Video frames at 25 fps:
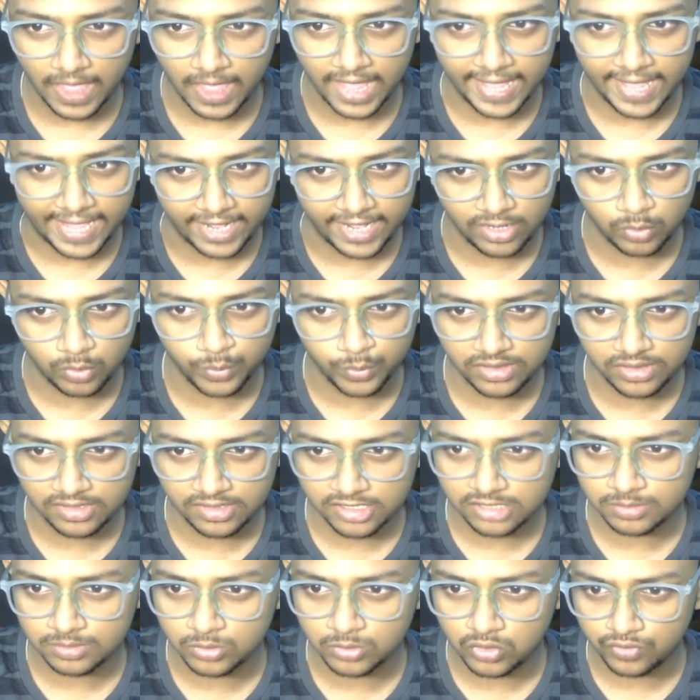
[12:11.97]
And with
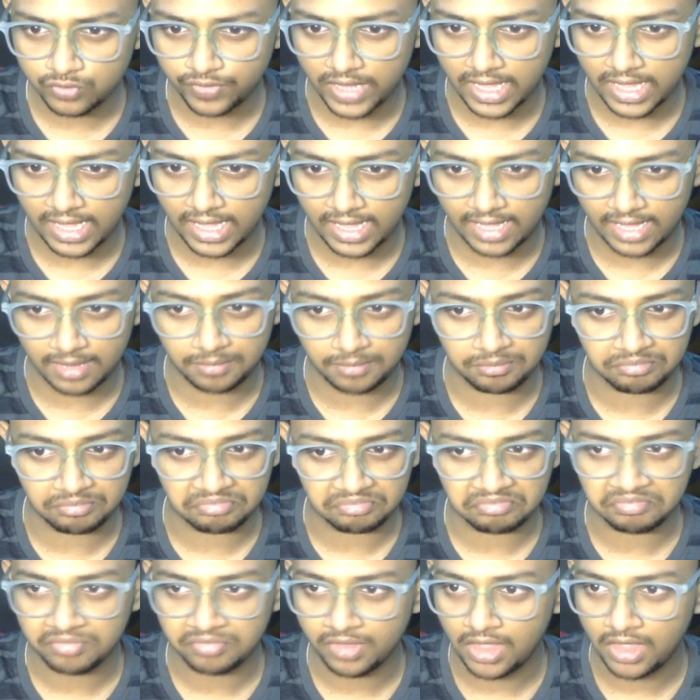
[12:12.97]
this move I'm
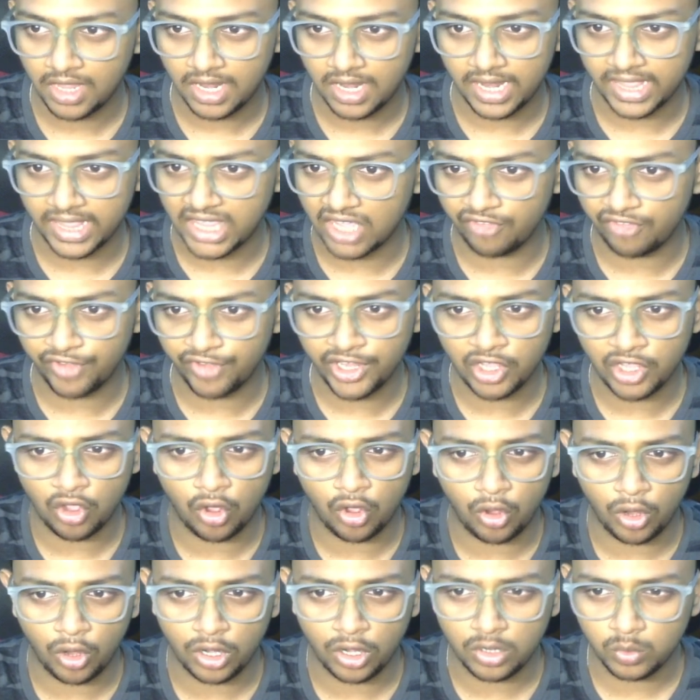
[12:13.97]
like covering
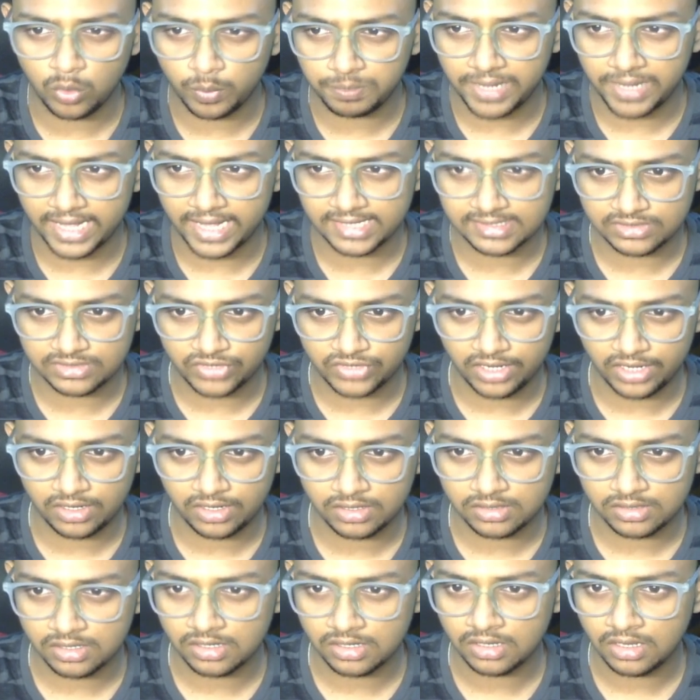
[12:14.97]
all of black's
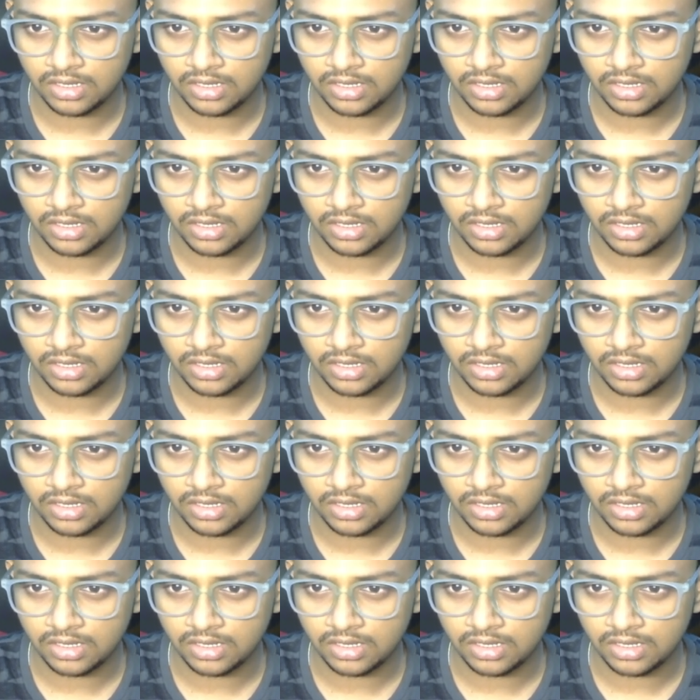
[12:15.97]
threats,